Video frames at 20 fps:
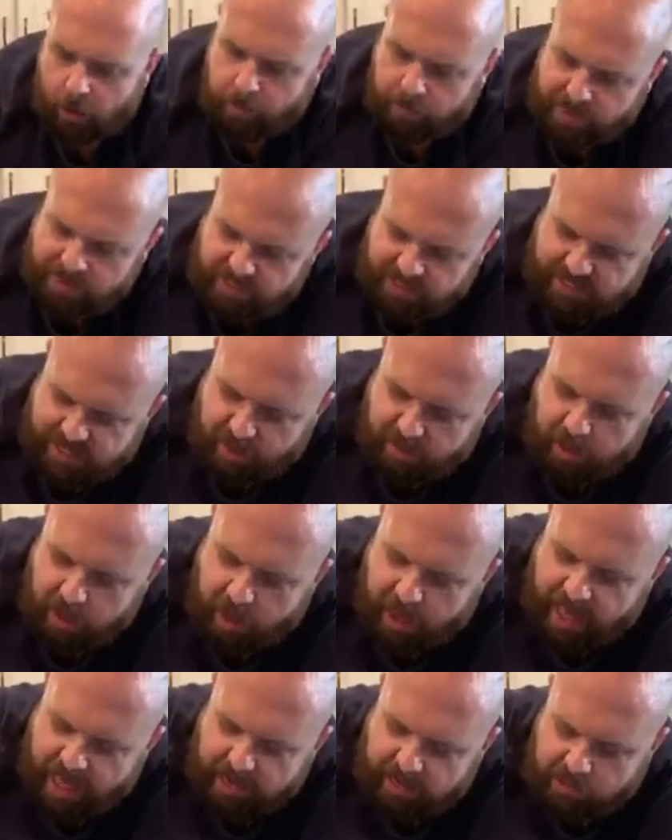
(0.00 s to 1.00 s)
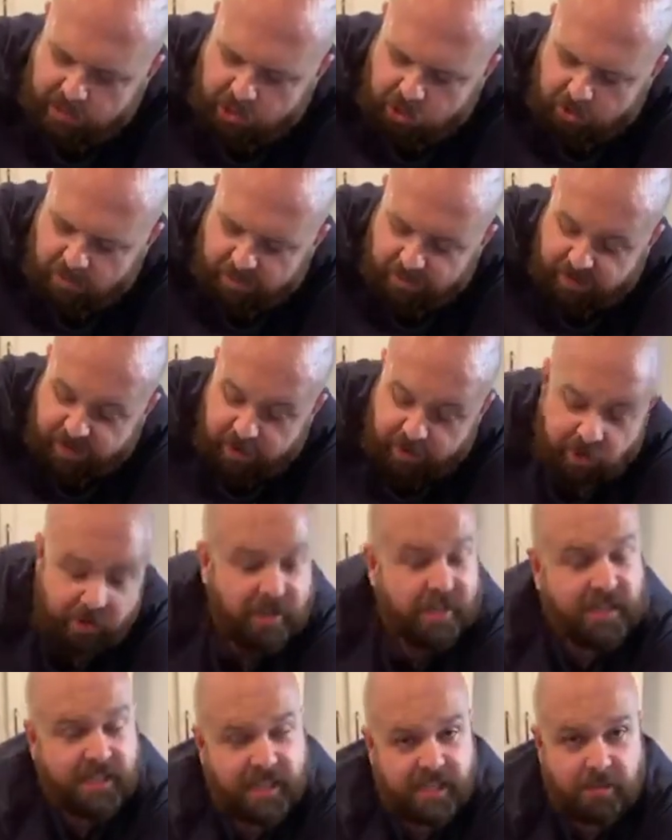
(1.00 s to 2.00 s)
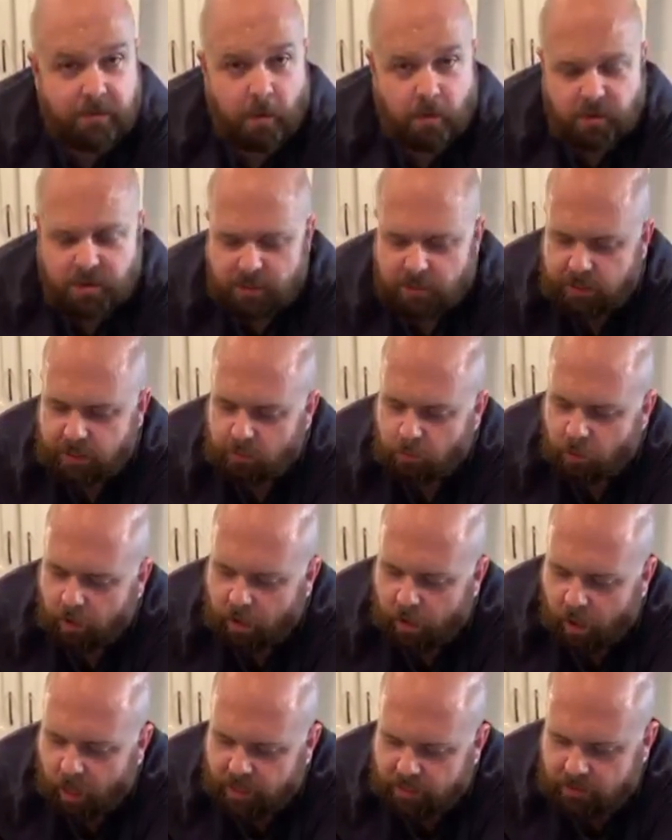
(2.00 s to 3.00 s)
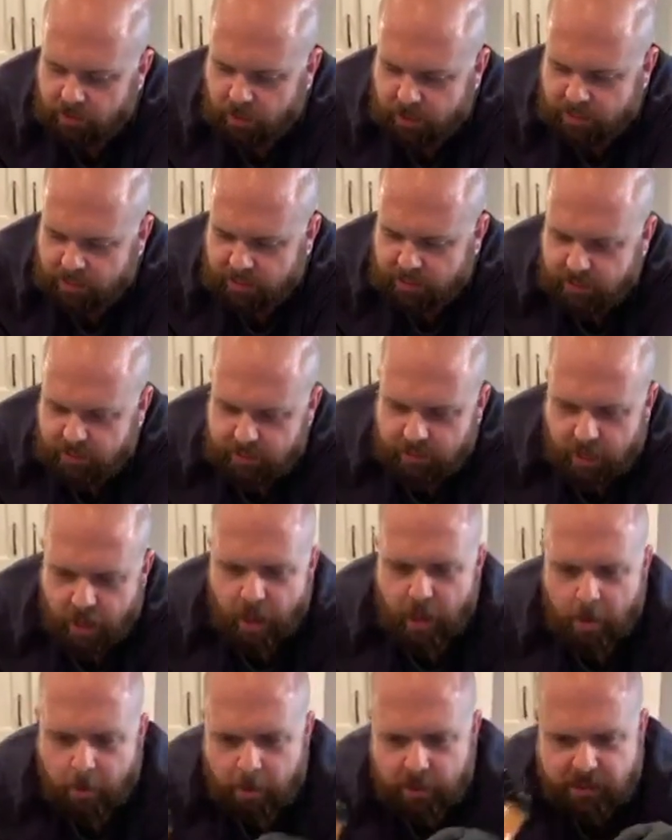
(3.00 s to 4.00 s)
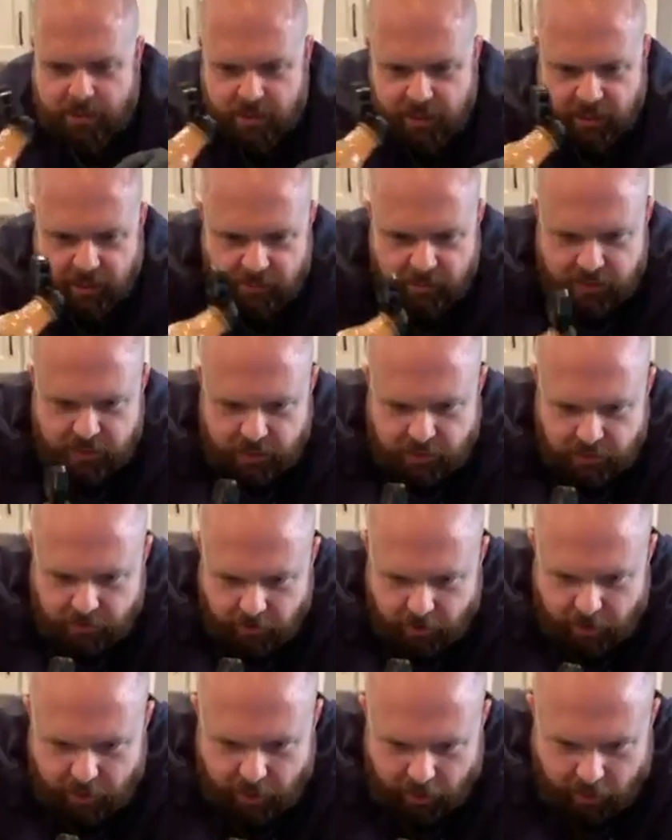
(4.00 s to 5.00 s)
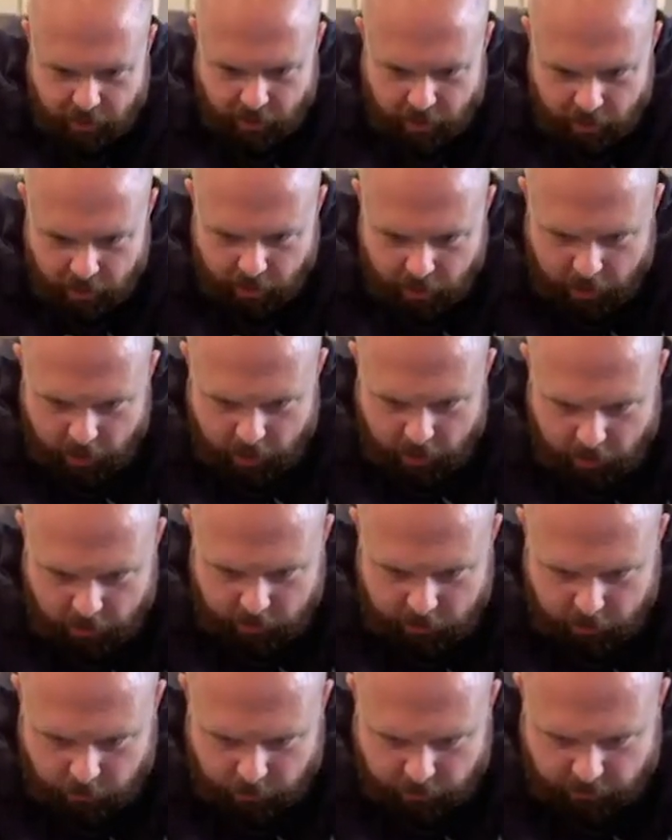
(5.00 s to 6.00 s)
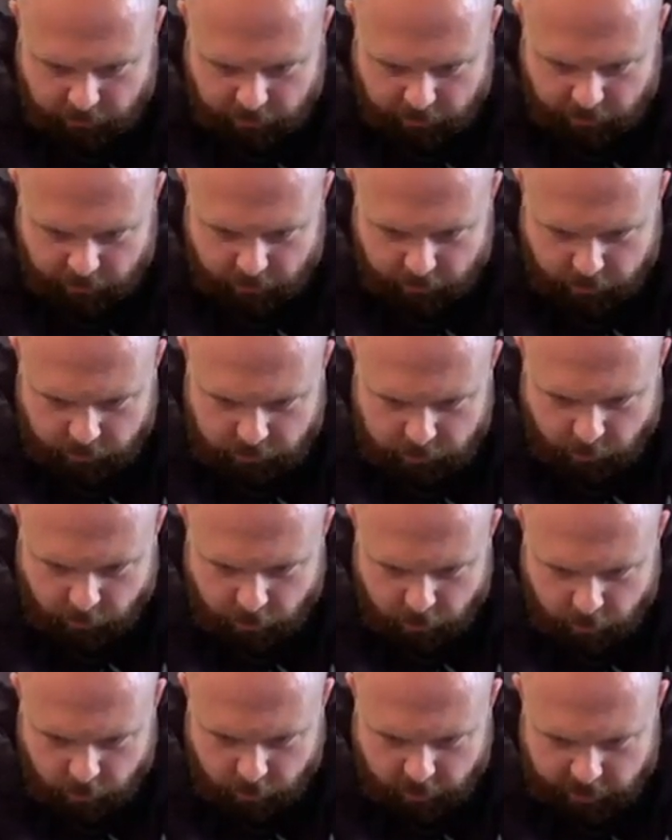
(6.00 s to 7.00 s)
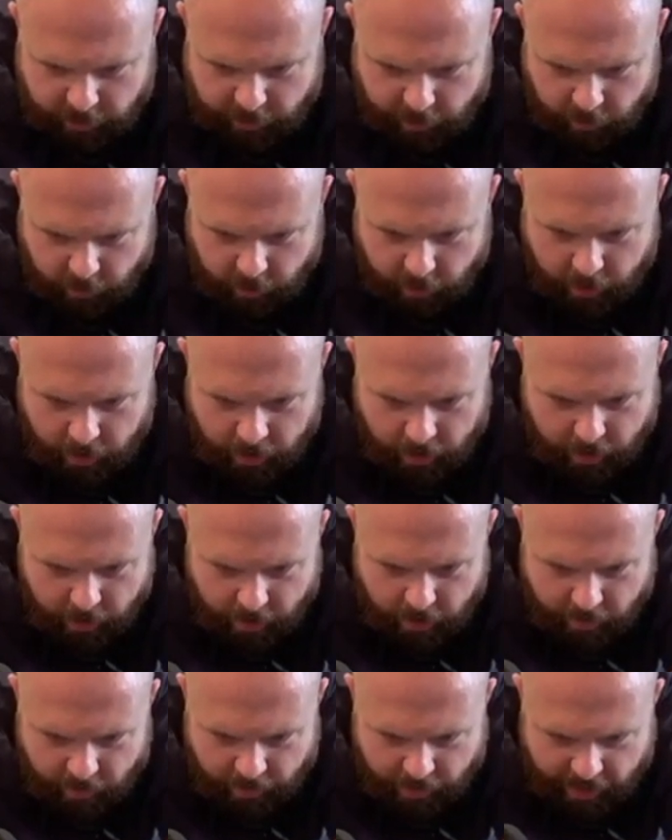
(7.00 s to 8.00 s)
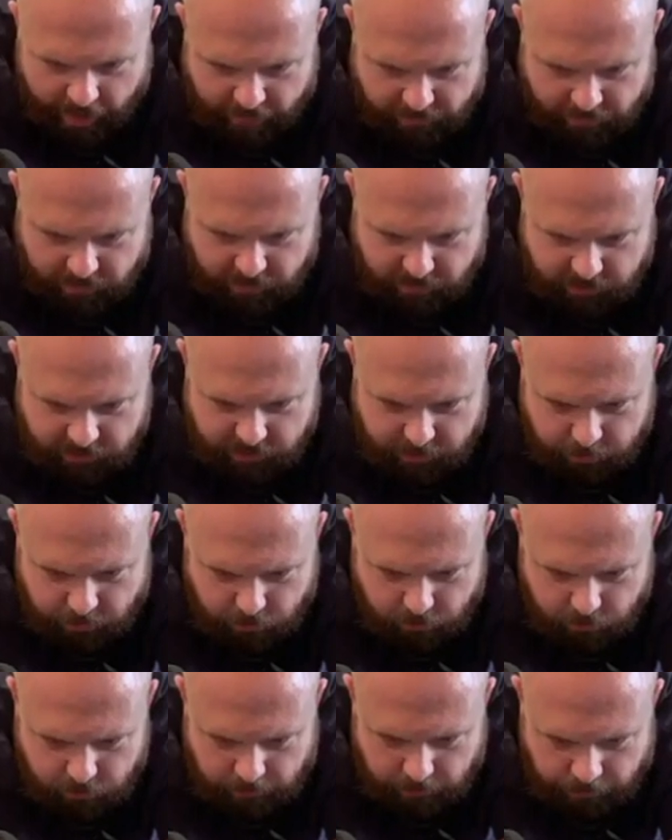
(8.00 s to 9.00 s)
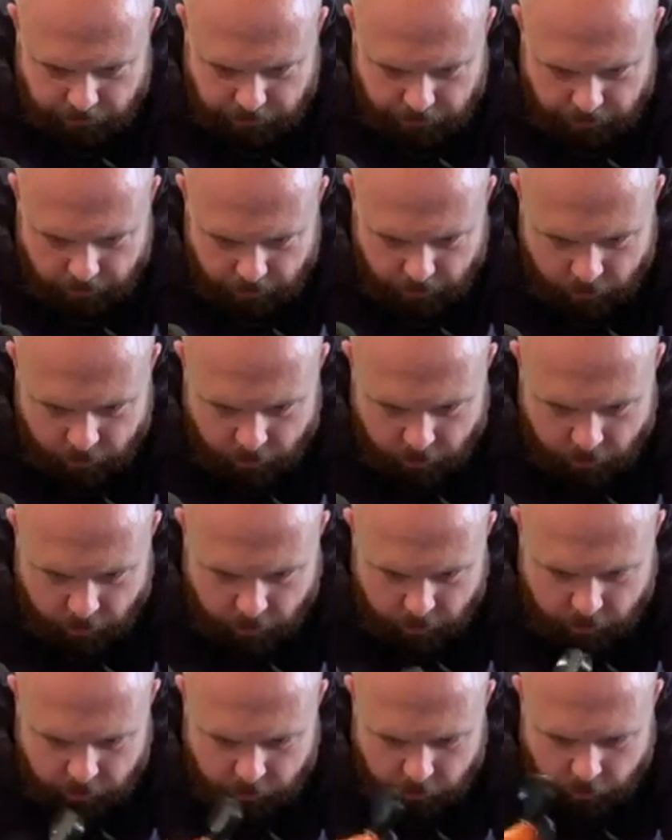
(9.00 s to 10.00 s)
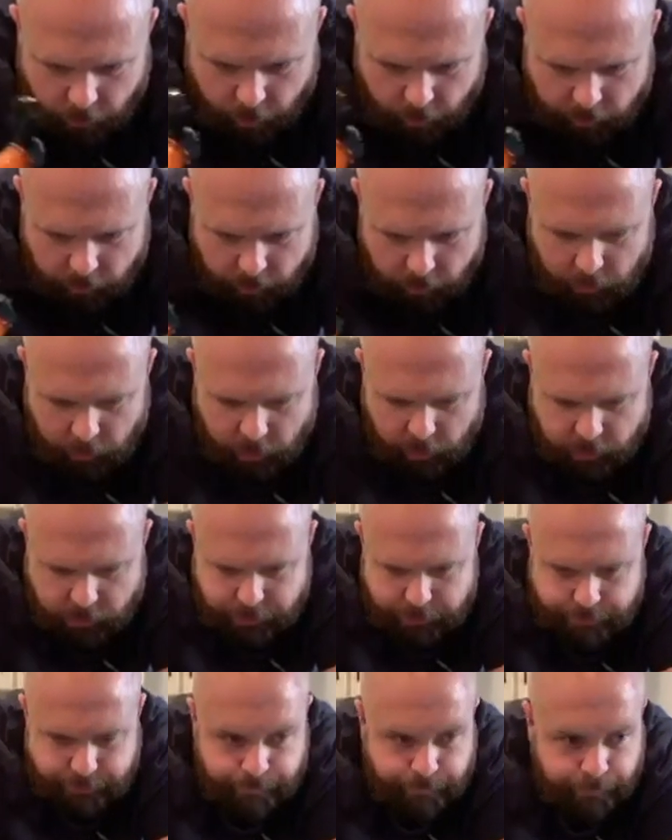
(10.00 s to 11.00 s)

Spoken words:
This is adding a little bit of vinegar because that's mostly what hot sauce is, but it's going to give us a little kick and a little bit of flavor as well. We're going to add 1/2 teaspoon to our concoction.